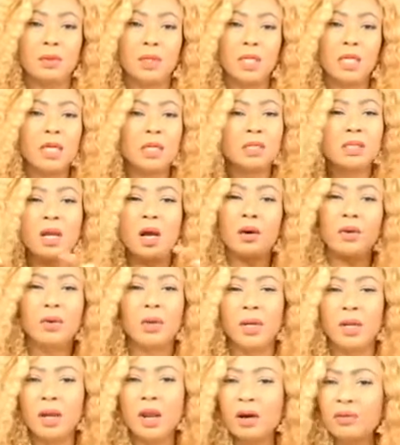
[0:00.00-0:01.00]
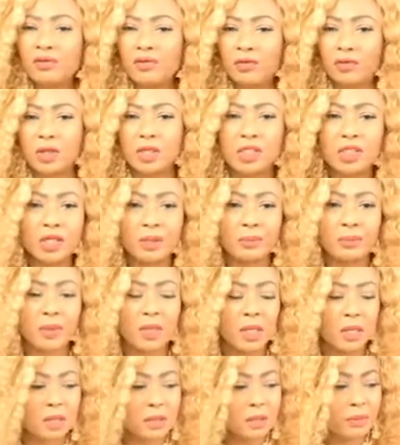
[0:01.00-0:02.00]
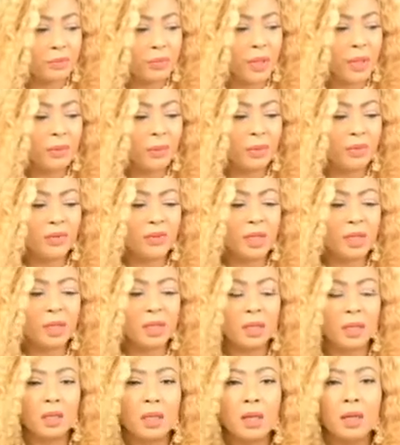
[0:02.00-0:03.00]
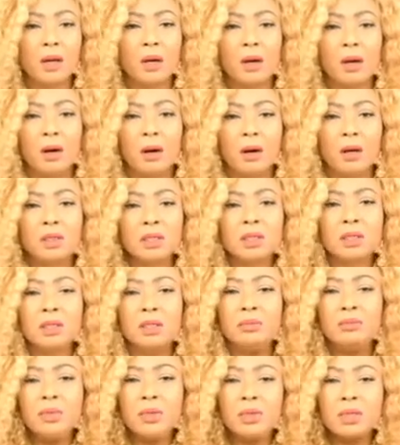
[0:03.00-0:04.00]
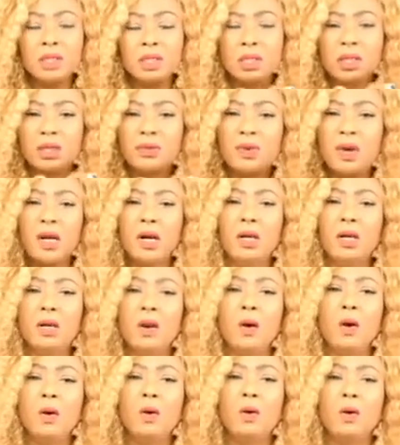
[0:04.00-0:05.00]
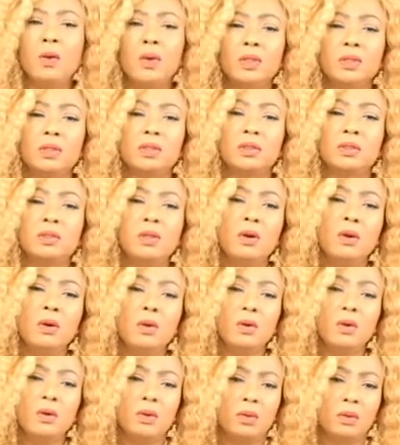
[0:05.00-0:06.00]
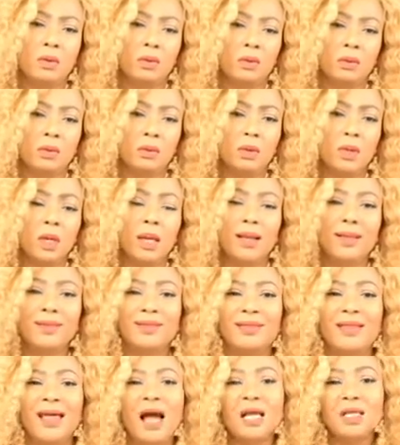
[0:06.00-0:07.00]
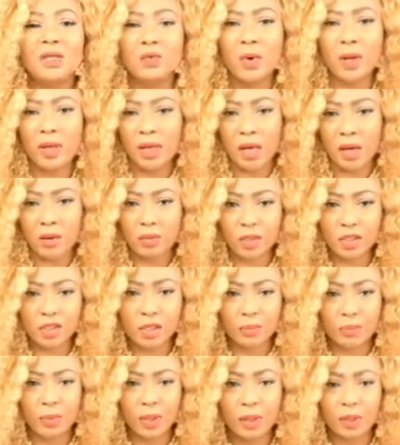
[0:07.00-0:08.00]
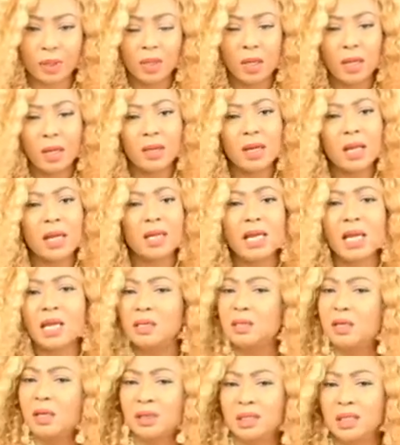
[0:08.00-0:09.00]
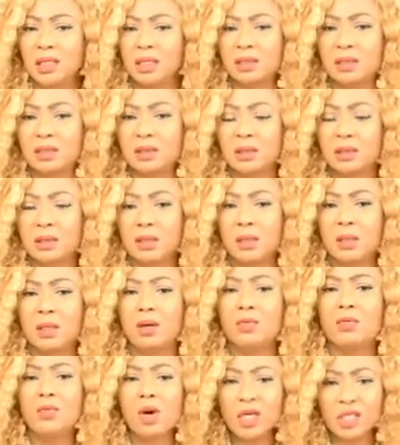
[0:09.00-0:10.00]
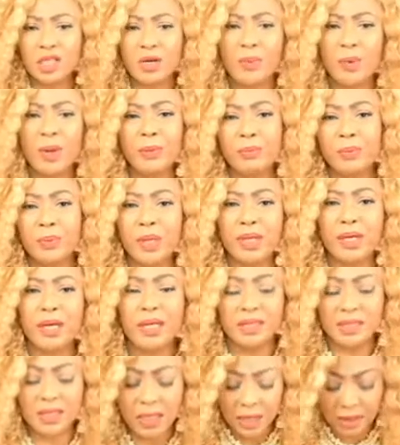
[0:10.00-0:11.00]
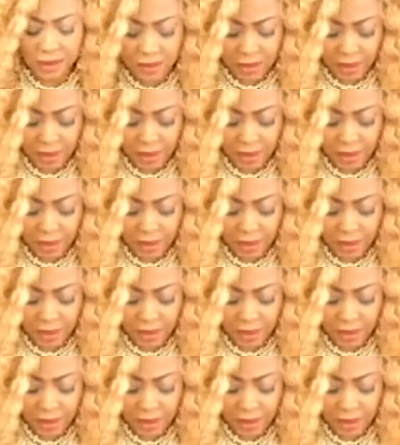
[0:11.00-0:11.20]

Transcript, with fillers: is not good enough for worship. And some people think until the music is very low and slow, that's when they are worshiping. That's not it. Worshiping predates his